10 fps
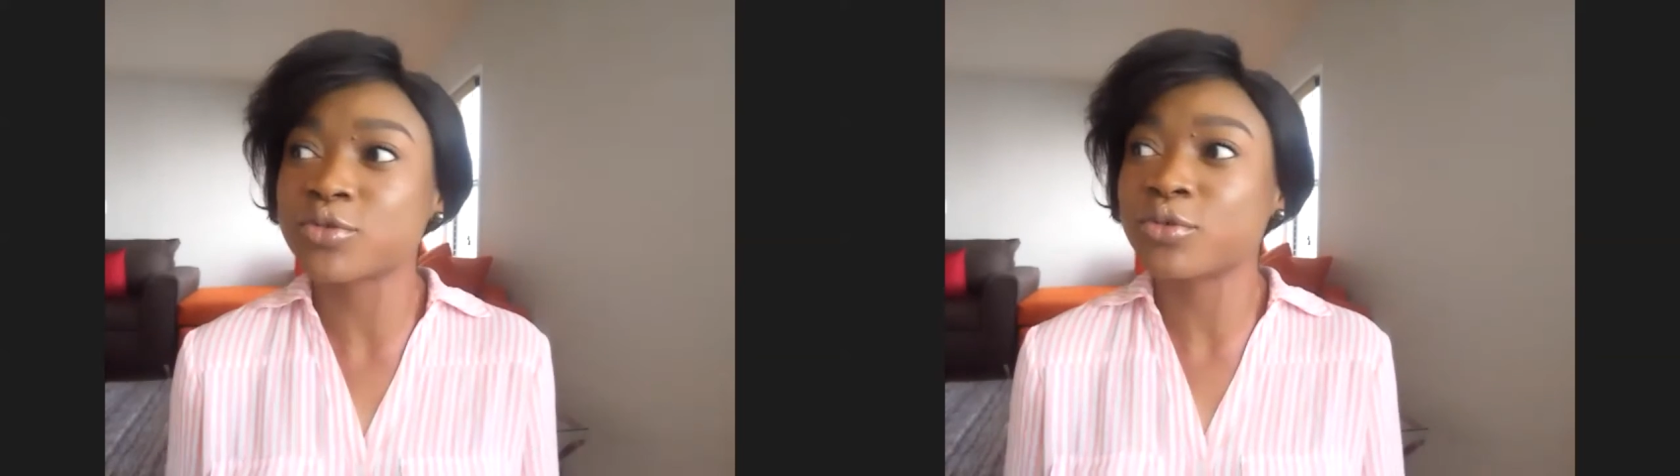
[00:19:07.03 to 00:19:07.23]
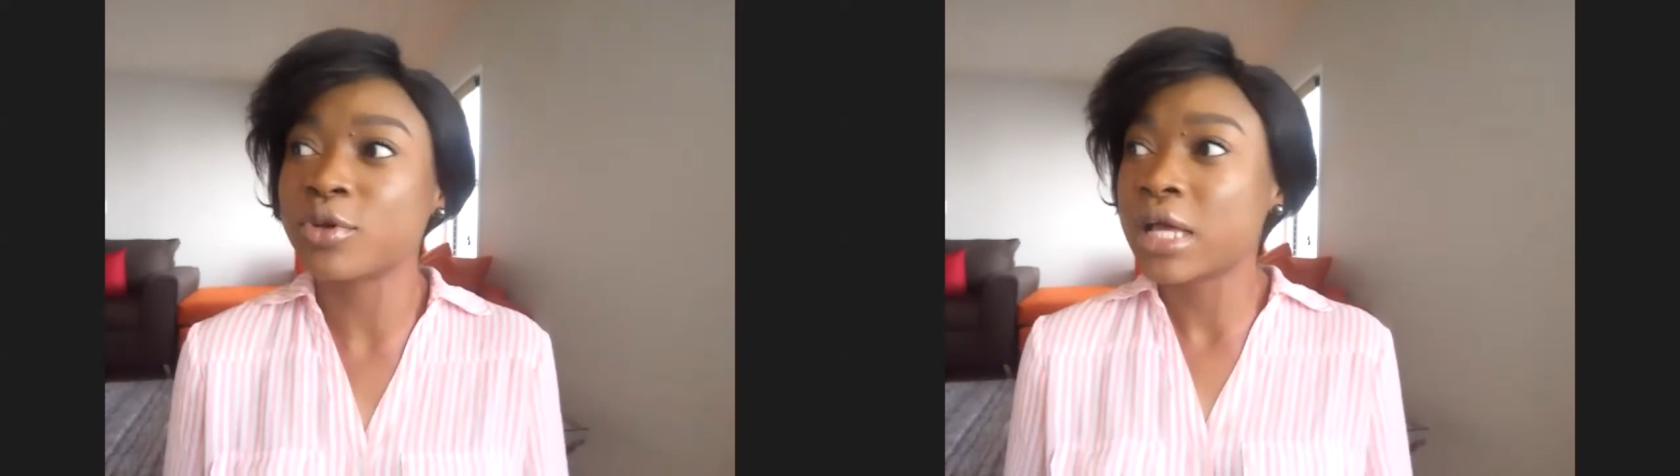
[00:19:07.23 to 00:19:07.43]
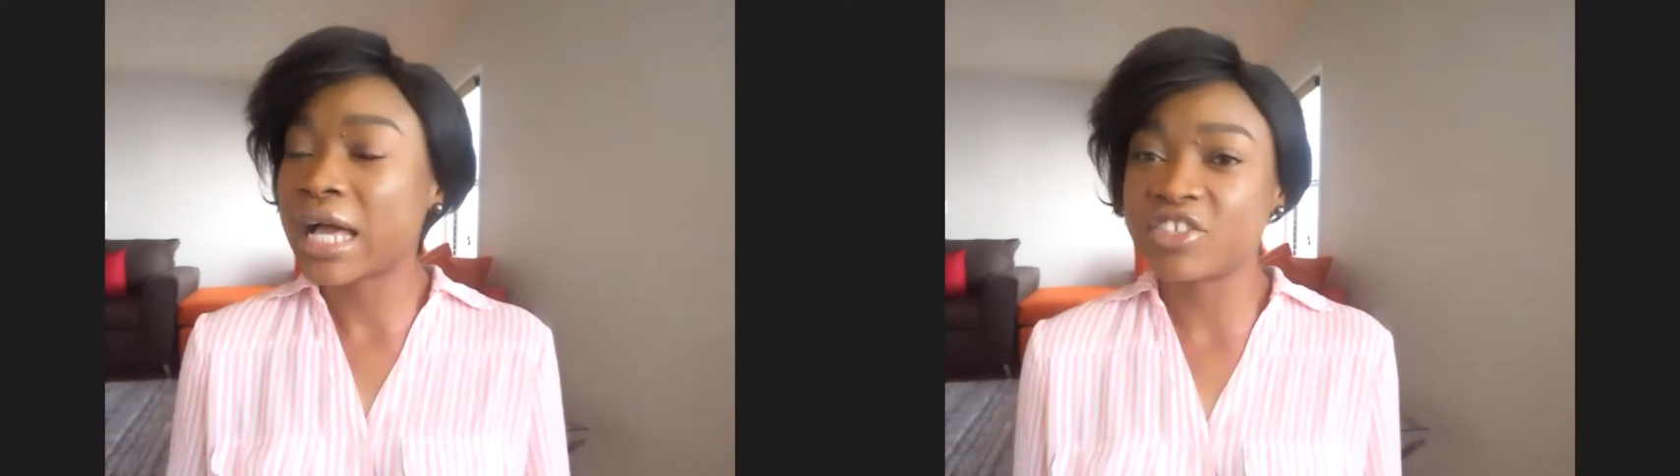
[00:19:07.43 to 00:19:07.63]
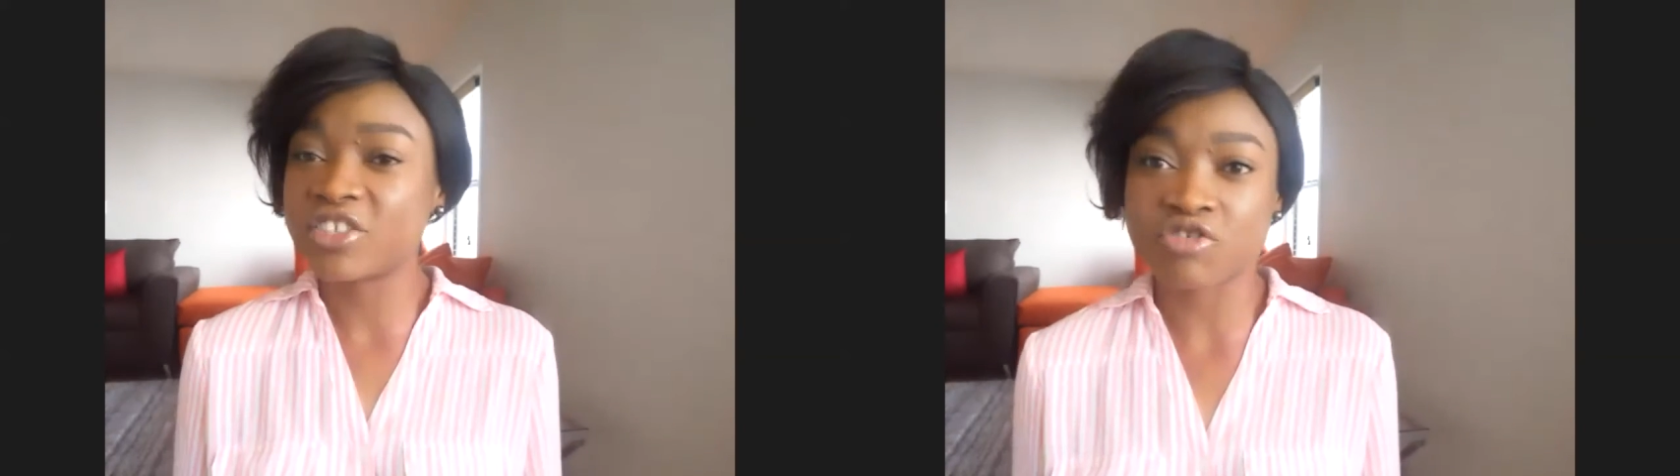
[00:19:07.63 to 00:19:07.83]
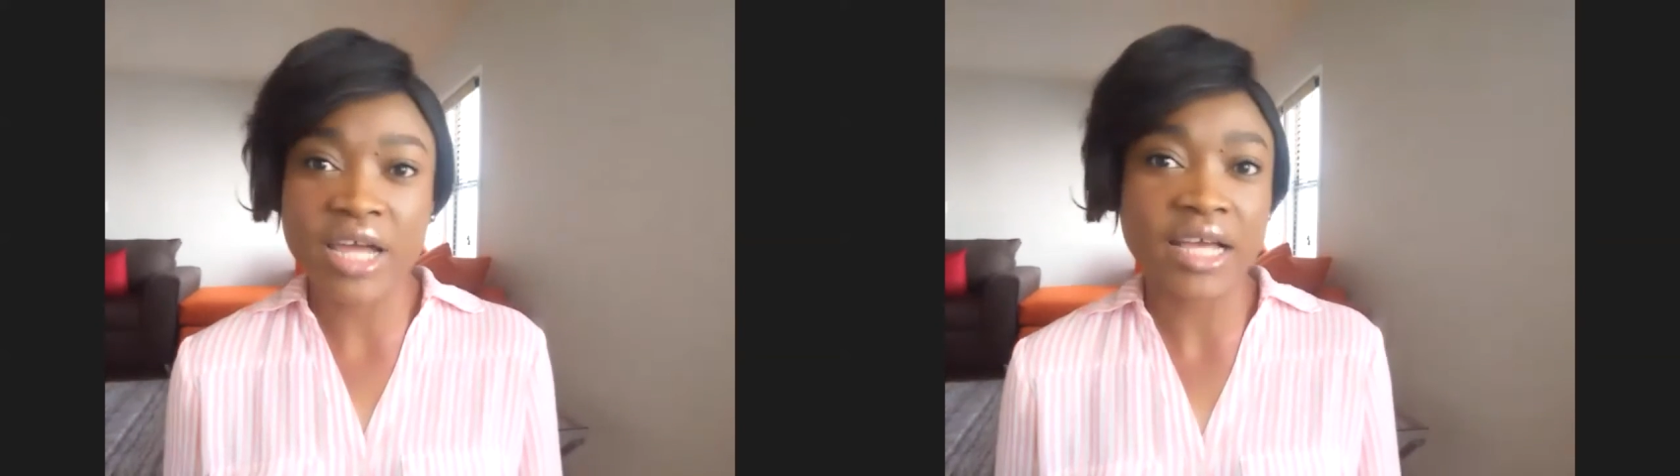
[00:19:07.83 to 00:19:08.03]
to
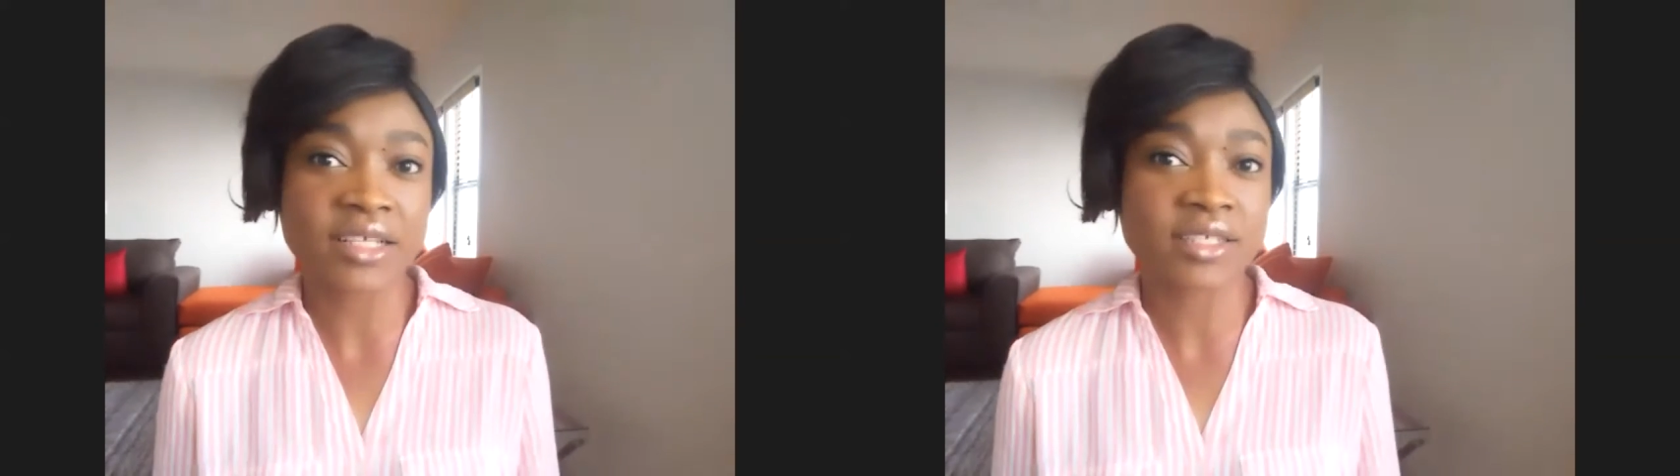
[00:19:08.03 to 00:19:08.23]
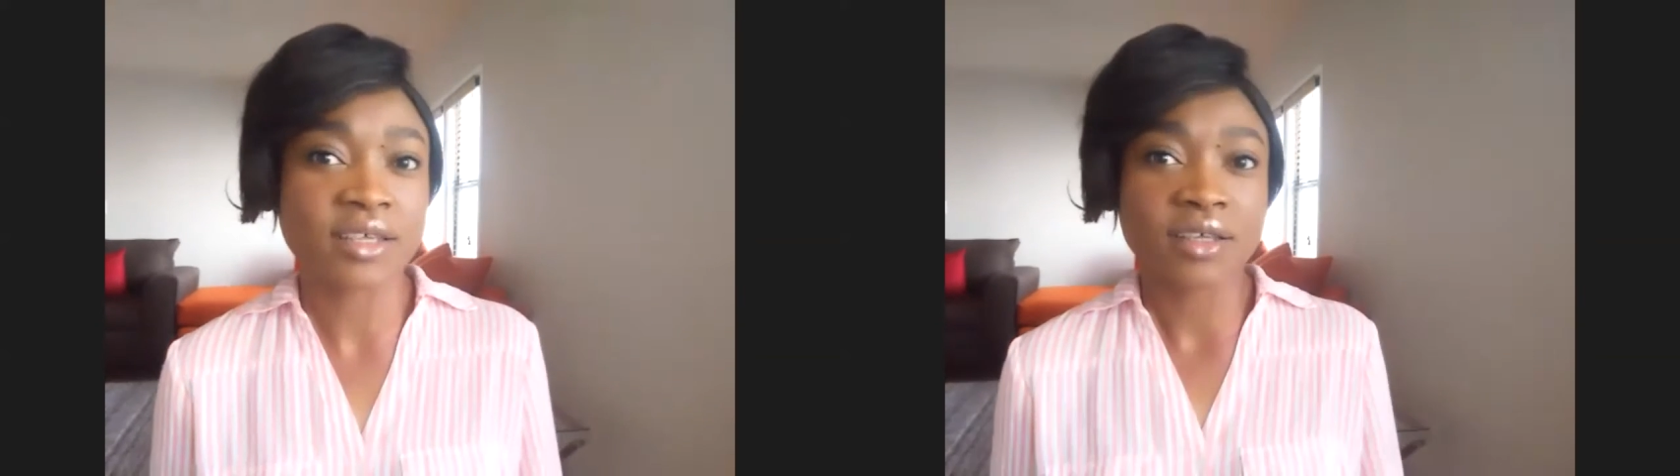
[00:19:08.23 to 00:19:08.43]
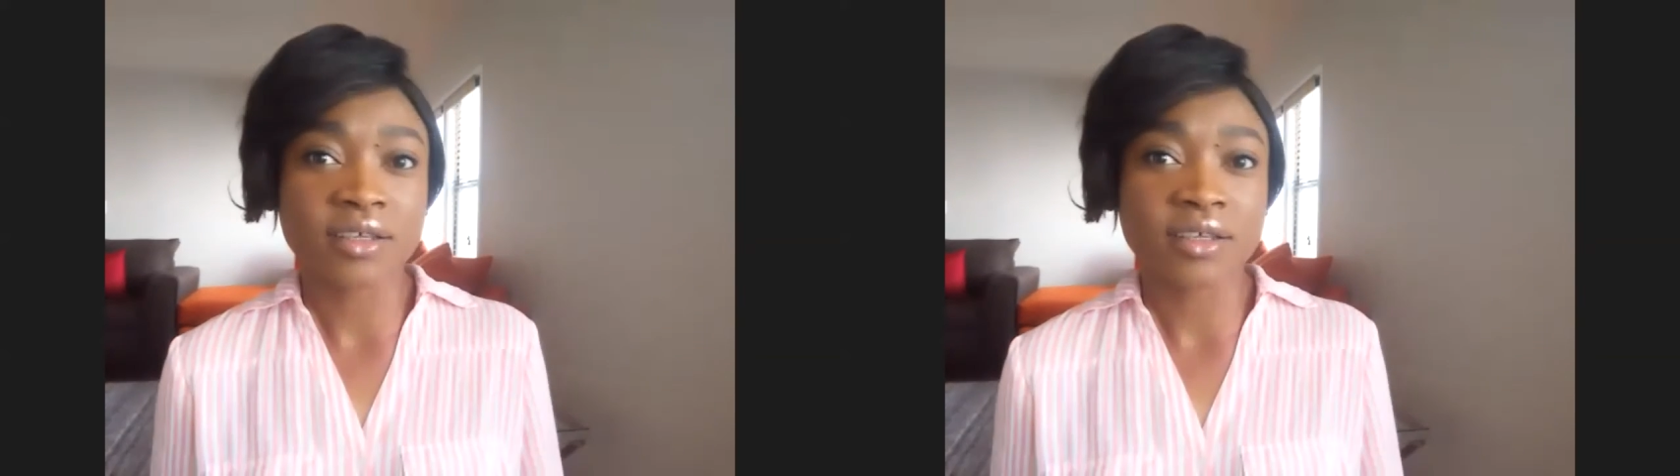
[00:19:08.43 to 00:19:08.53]
attract